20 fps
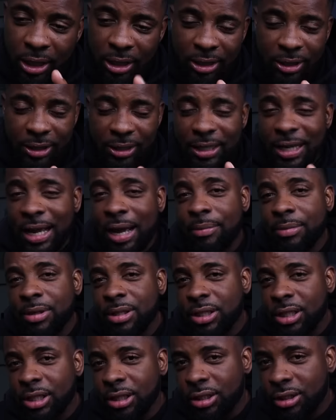And in the comment
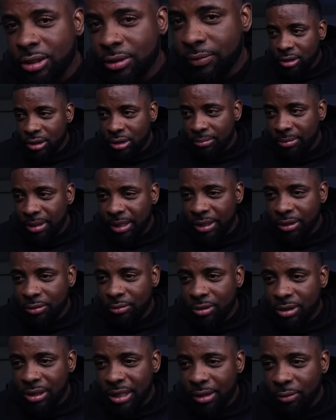section, somebody
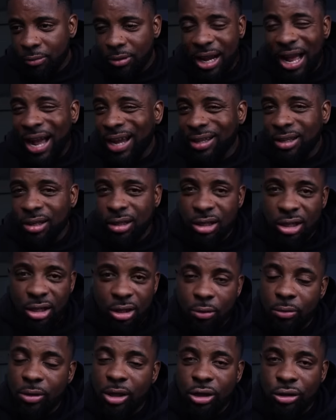was like, Well, I can
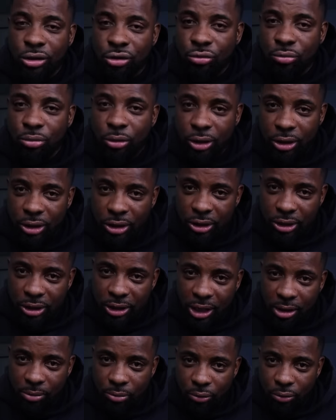cook. What else you bring to the
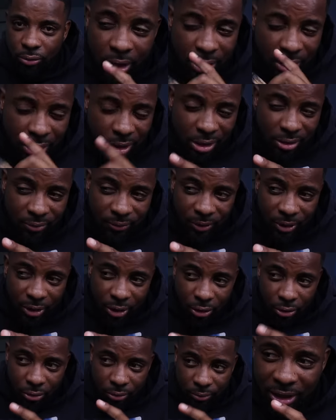table? In this
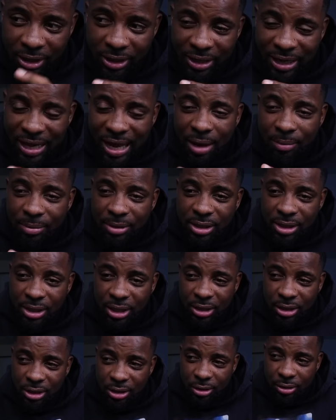video, in the comment
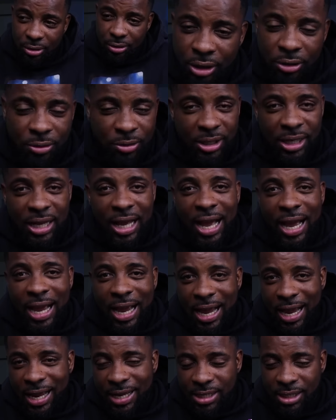section, there was a guy
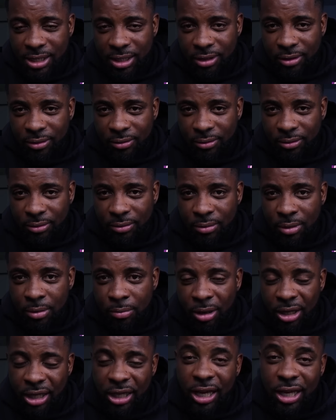asking,
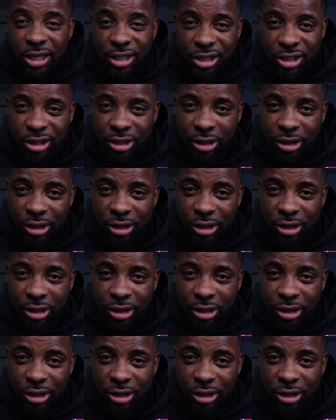But can she